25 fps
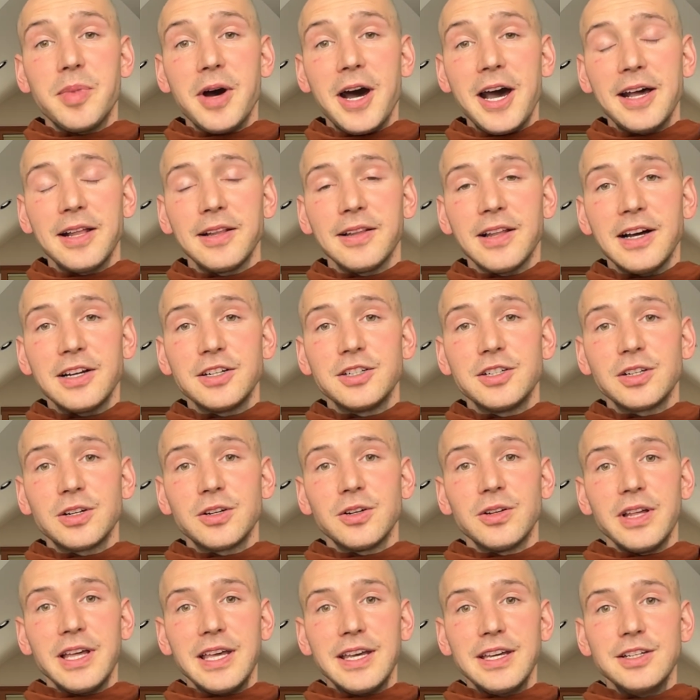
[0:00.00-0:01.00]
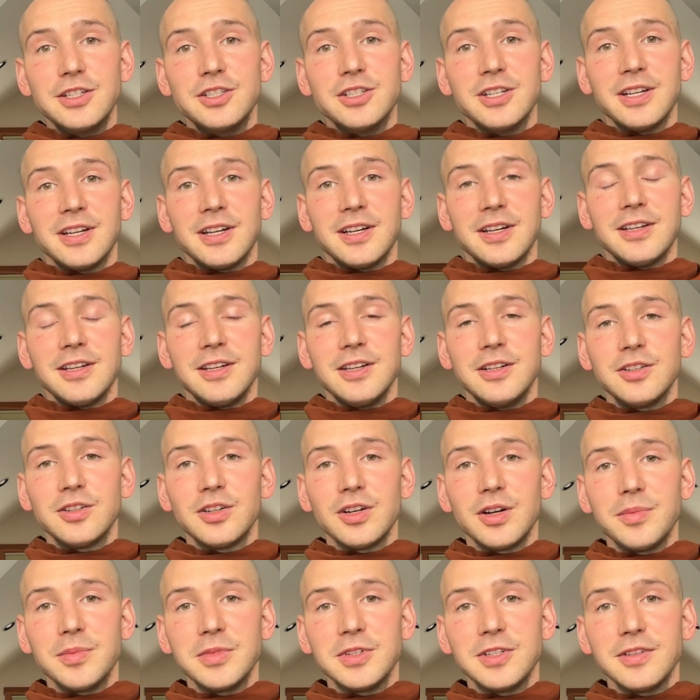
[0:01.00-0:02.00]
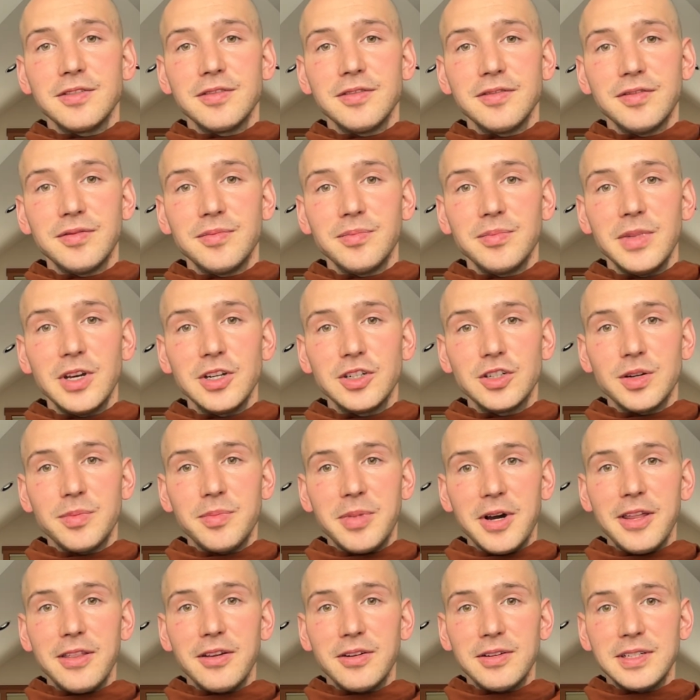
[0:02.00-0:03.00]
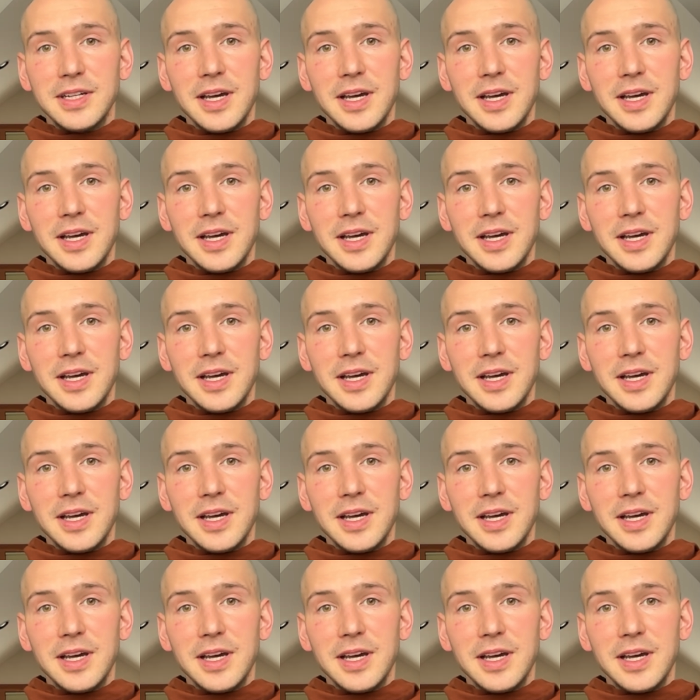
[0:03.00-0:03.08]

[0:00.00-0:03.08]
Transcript: biological aging in terms of measured by their